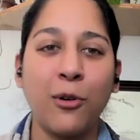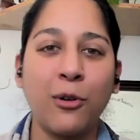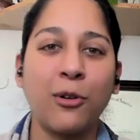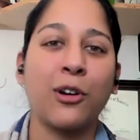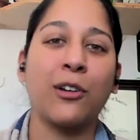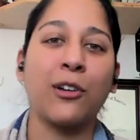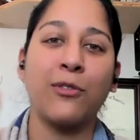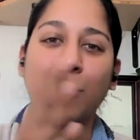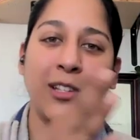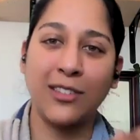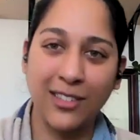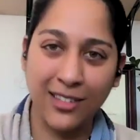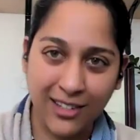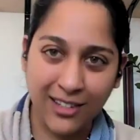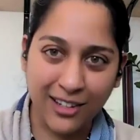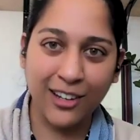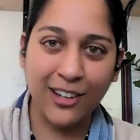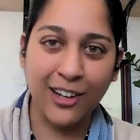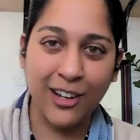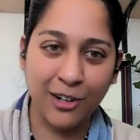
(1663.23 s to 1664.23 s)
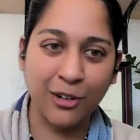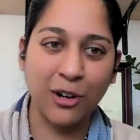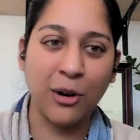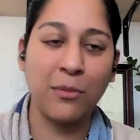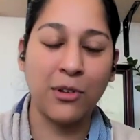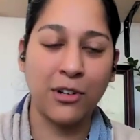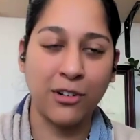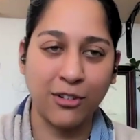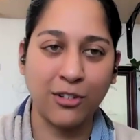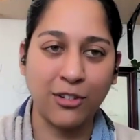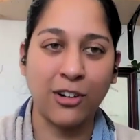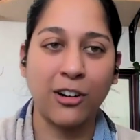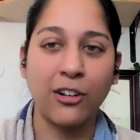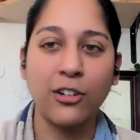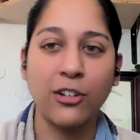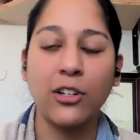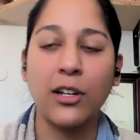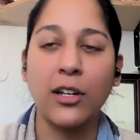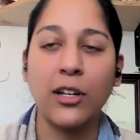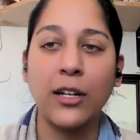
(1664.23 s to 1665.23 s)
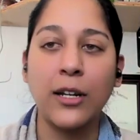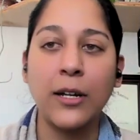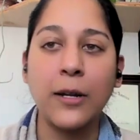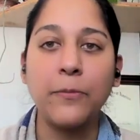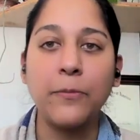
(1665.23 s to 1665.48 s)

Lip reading: or if it's a criminal charge.